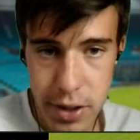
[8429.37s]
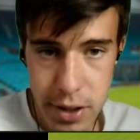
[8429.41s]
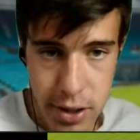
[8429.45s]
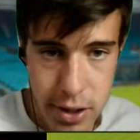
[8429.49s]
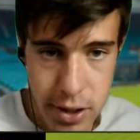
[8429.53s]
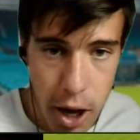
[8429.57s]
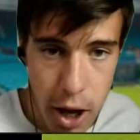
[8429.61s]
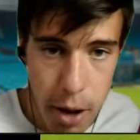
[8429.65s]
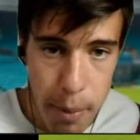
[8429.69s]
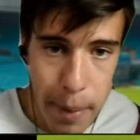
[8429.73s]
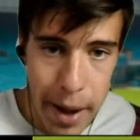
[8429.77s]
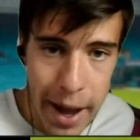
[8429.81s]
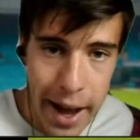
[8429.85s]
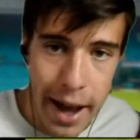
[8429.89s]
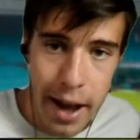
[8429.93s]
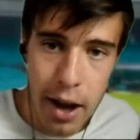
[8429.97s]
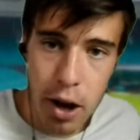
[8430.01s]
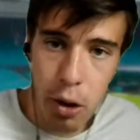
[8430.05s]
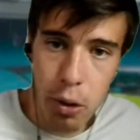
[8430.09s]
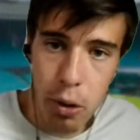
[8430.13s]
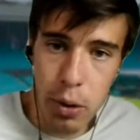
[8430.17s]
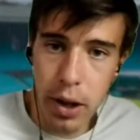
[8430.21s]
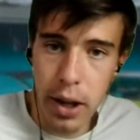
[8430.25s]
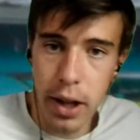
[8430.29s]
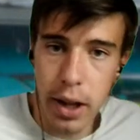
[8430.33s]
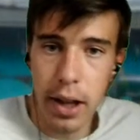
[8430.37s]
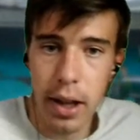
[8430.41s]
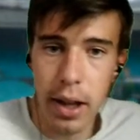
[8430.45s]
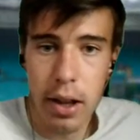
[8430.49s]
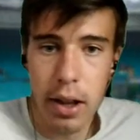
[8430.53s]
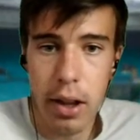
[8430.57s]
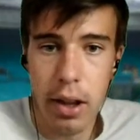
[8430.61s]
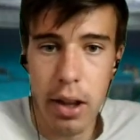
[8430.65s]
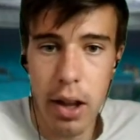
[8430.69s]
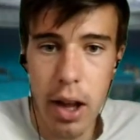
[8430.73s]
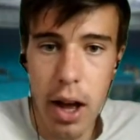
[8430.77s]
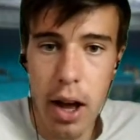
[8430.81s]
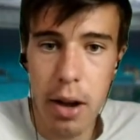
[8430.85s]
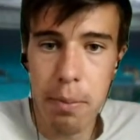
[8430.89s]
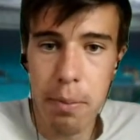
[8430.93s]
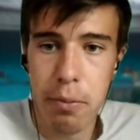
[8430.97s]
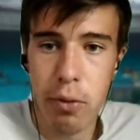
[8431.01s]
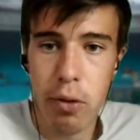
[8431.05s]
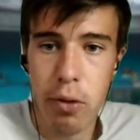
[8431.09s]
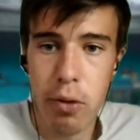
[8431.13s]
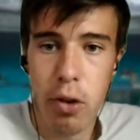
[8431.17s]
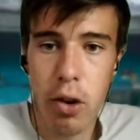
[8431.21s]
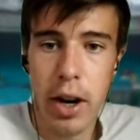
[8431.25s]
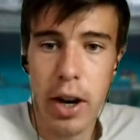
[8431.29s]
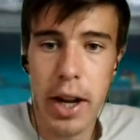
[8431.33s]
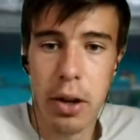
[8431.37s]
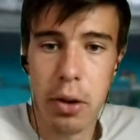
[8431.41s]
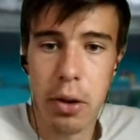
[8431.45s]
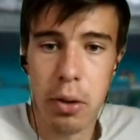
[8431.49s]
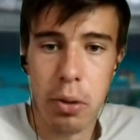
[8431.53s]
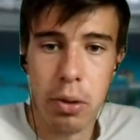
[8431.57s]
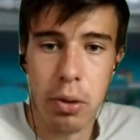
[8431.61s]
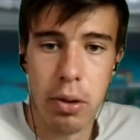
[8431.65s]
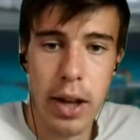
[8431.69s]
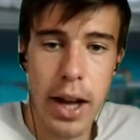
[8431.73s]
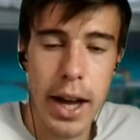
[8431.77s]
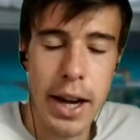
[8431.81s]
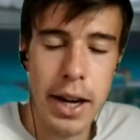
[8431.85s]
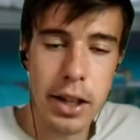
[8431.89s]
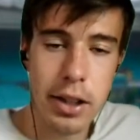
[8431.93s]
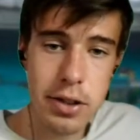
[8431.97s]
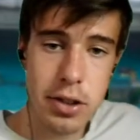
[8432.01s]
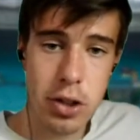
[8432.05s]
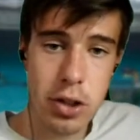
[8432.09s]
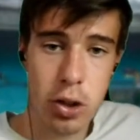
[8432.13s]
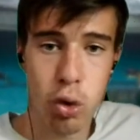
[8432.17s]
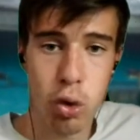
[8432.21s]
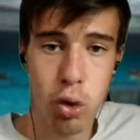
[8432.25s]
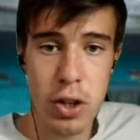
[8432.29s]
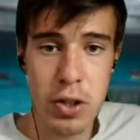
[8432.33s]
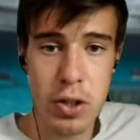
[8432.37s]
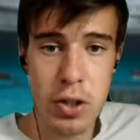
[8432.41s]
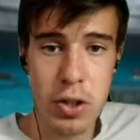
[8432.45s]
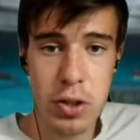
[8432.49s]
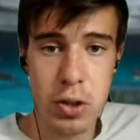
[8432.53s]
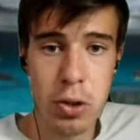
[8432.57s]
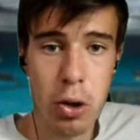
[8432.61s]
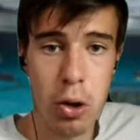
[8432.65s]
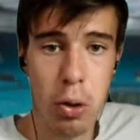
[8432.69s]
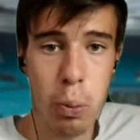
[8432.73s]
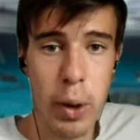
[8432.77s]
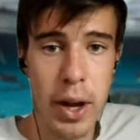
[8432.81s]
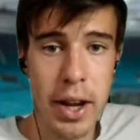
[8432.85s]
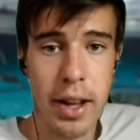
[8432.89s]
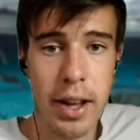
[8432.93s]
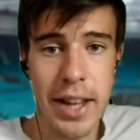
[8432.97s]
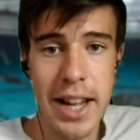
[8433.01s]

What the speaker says: Somehow, unreal, and it was a cross-court winner.